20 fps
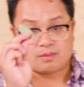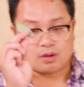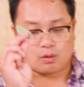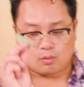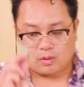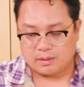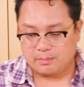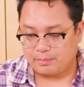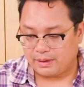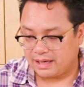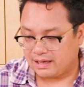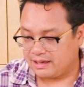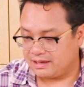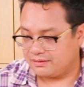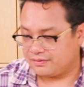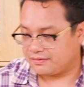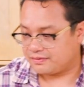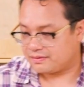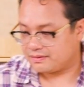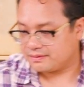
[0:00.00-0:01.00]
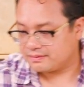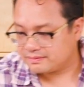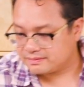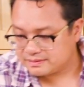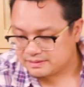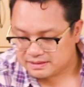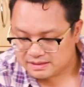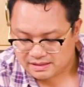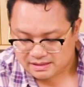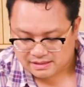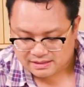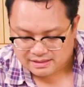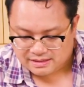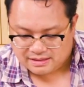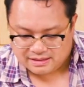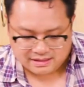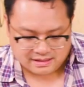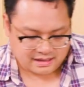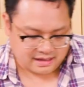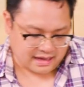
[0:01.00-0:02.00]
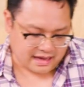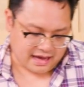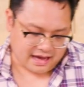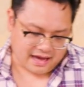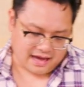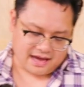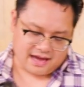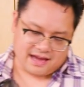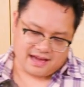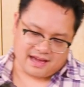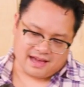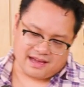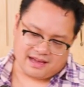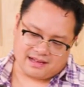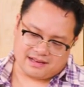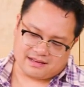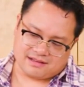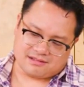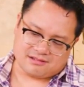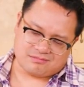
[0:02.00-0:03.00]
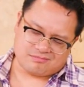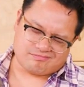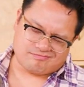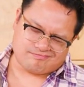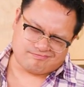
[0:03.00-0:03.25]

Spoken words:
1 bay leaf and